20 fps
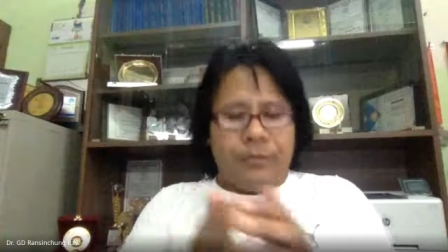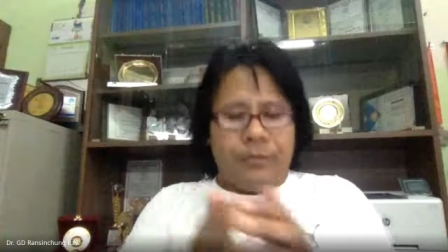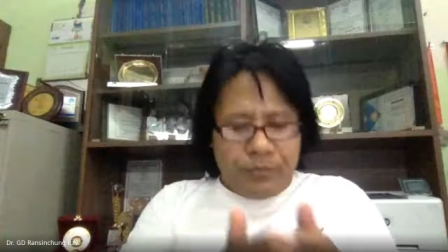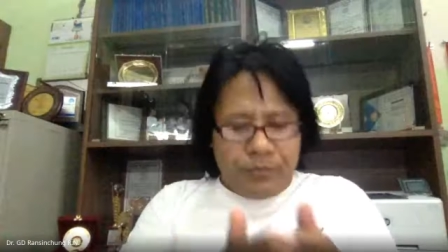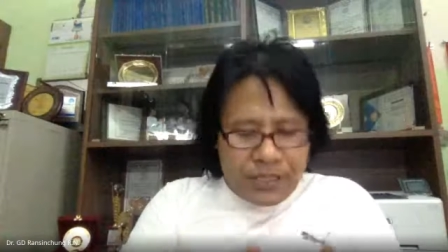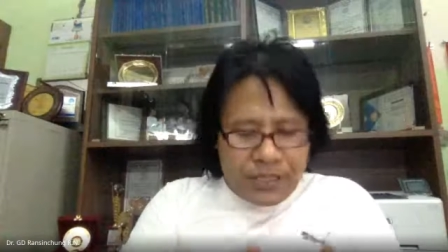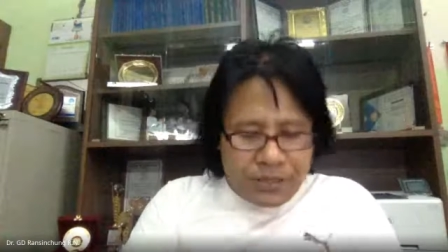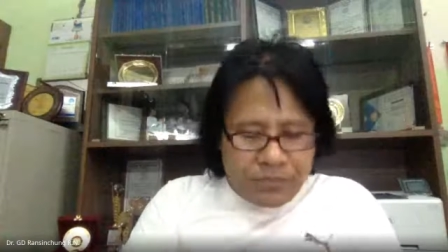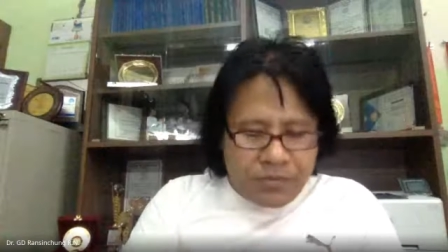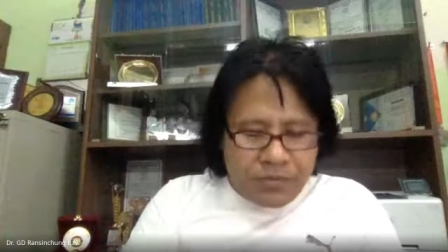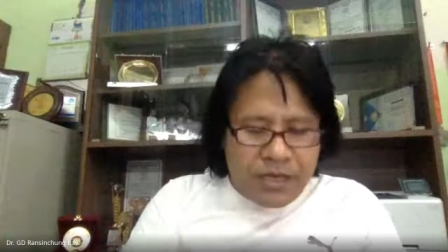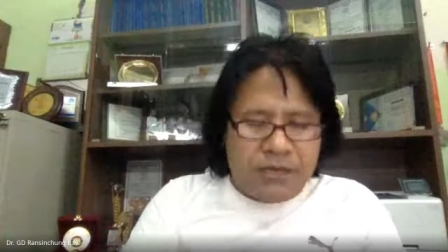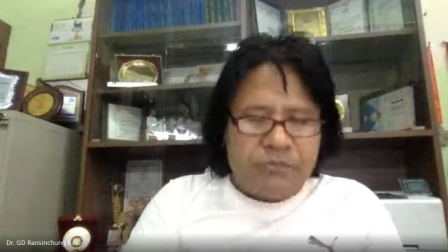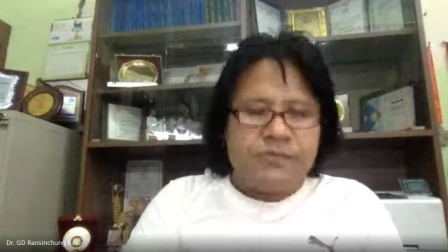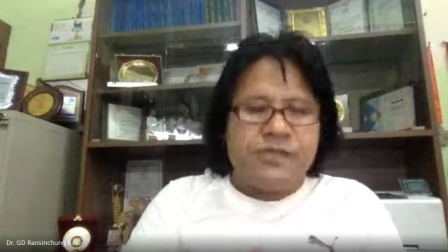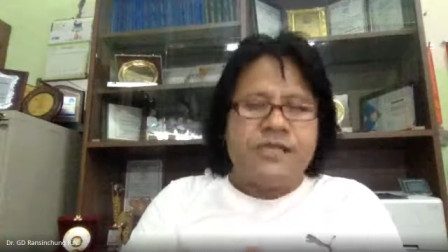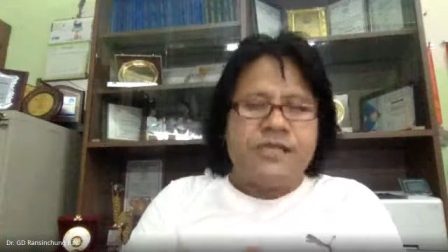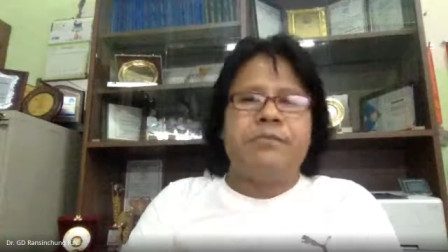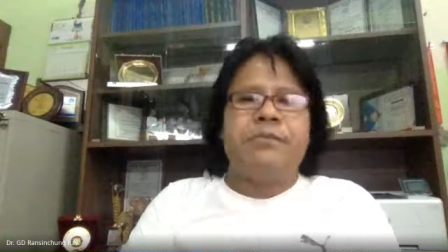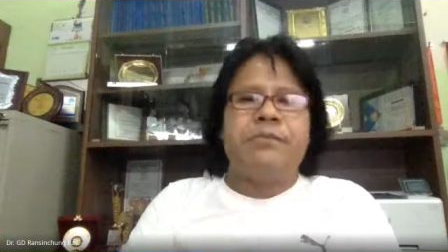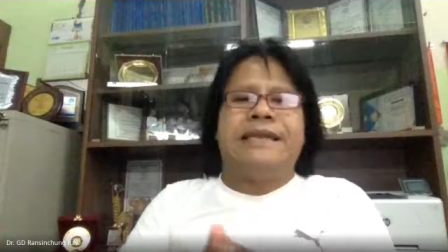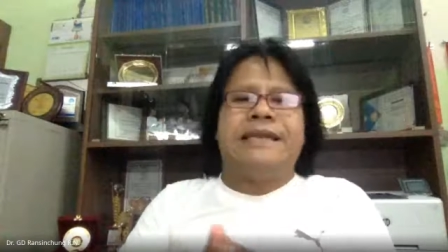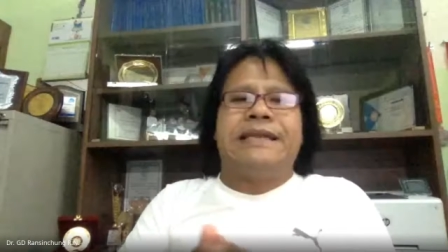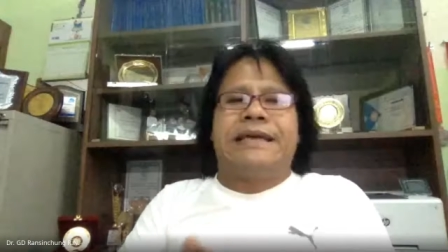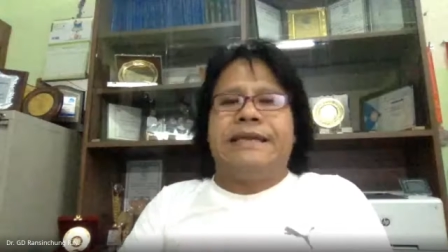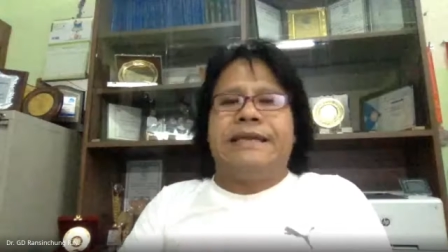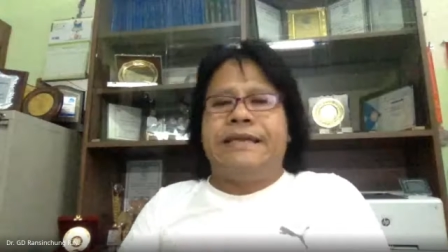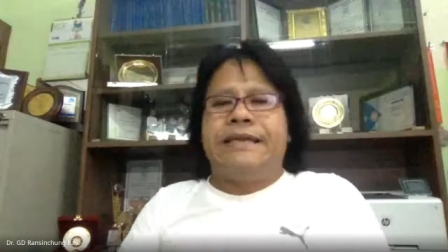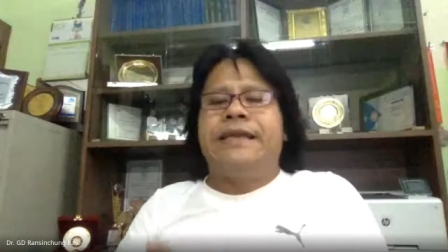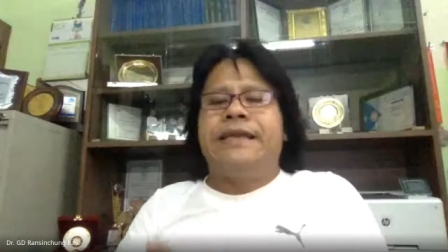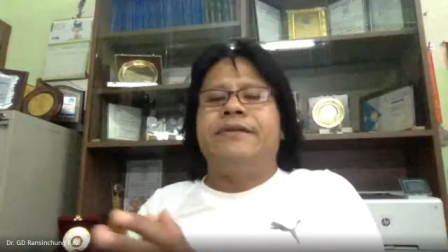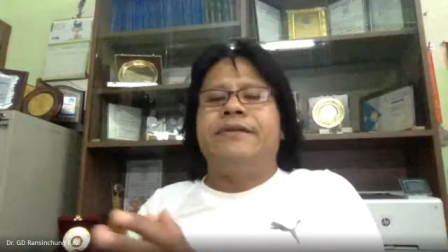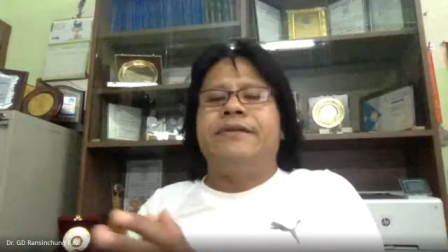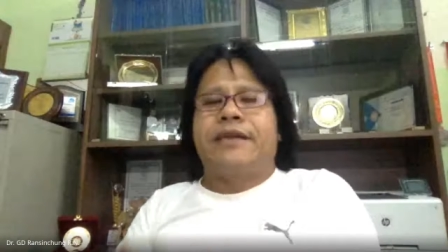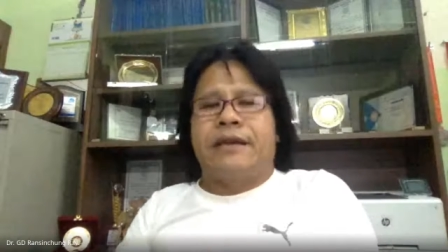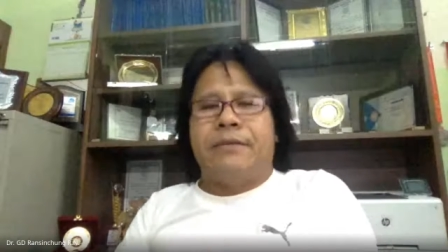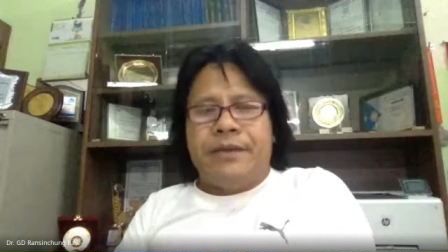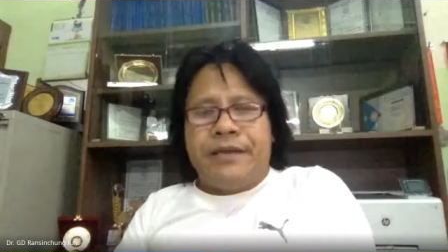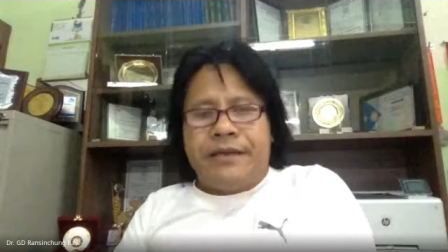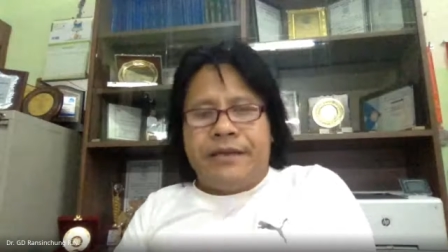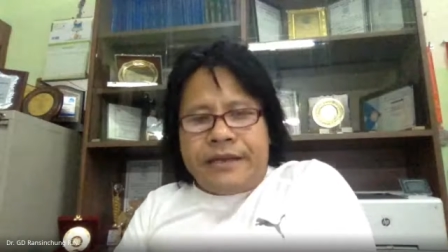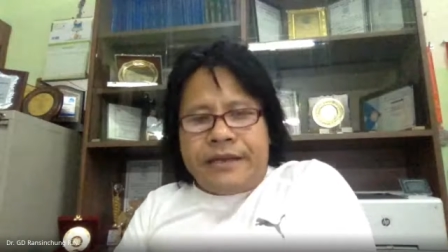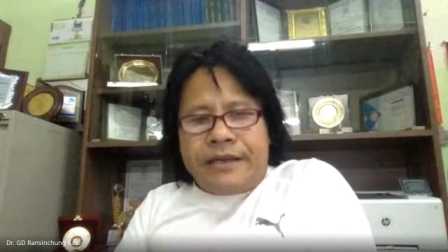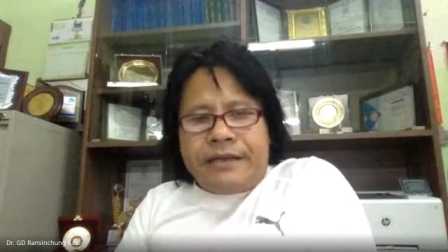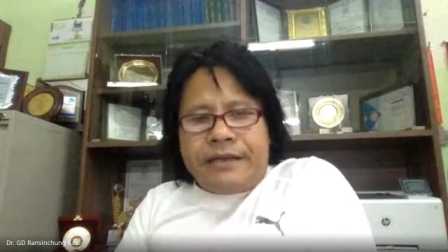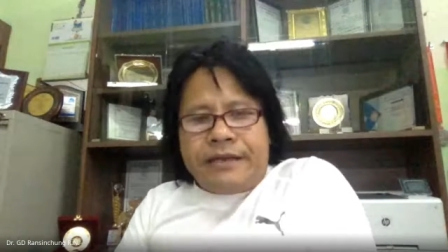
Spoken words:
minimum cement content recommended